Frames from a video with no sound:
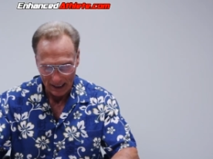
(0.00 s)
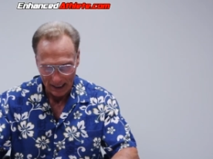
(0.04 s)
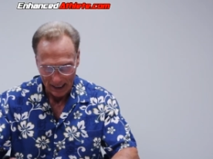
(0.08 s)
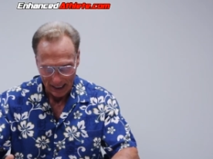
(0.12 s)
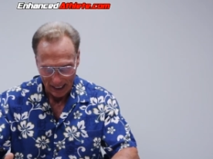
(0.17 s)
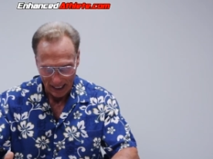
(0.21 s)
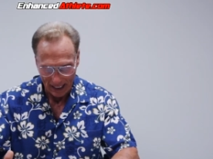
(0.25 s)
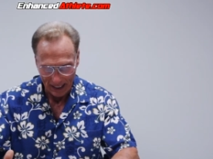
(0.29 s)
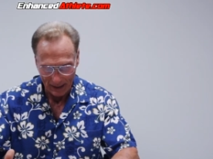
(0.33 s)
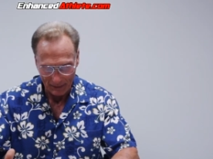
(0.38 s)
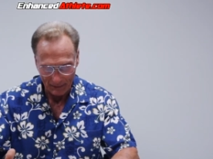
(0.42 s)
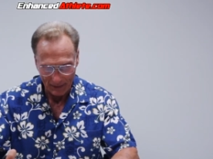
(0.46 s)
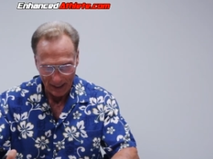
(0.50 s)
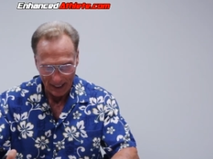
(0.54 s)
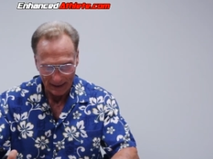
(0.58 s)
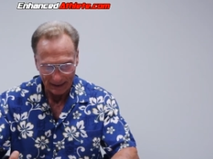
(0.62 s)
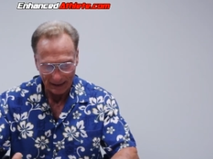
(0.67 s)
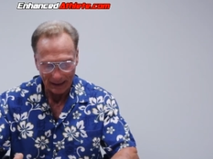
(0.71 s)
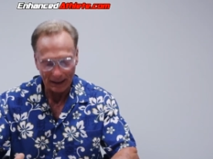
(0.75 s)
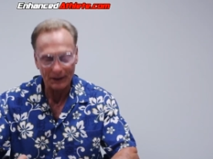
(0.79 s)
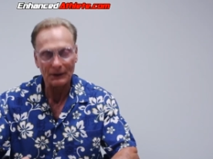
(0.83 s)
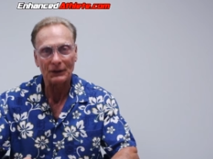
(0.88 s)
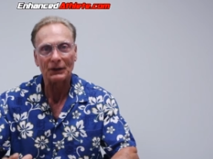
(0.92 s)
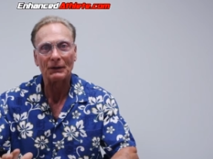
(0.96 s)
and that
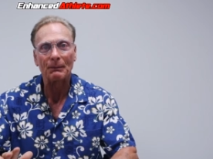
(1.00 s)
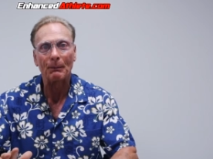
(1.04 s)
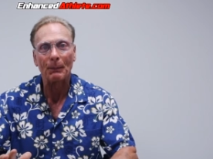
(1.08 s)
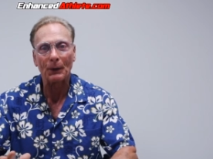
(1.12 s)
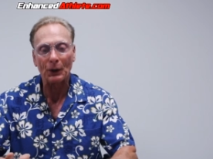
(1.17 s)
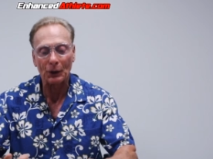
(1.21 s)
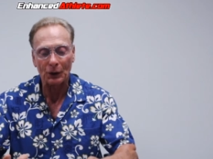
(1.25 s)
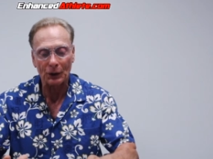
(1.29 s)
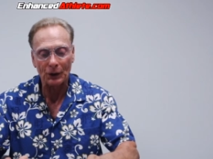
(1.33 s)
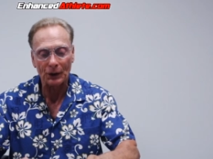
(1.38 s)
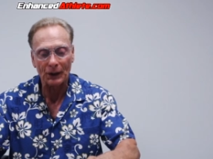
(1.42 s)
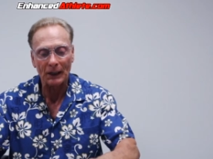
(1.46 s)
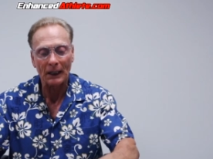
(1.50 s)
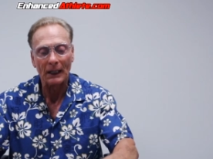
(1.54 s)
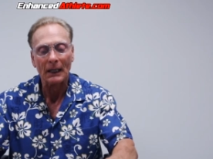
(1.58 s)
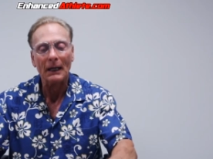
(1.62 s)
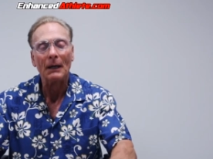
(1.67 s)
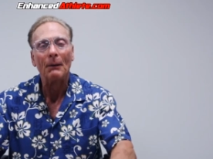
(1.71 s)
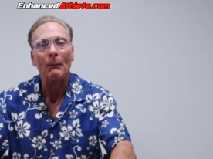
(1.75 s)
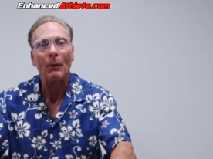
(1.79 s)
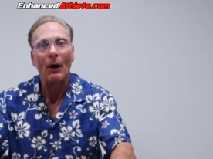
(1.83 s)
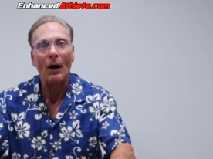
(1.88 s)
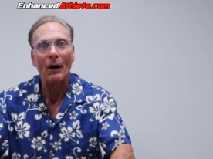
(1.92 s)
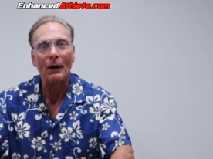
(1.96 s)
has spurred
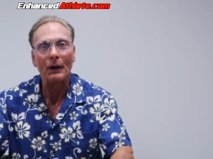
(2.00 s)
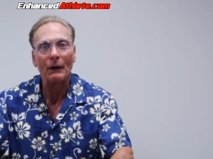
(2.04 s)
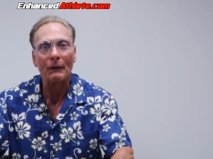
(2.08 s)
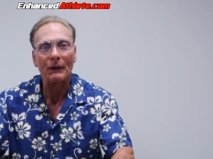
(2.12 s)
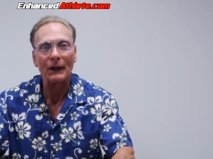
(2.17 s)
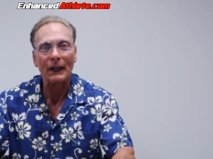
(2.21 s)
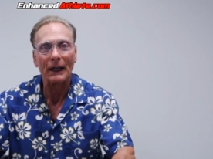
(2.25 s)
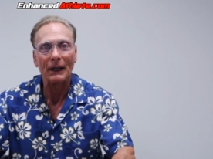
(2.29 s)
part of the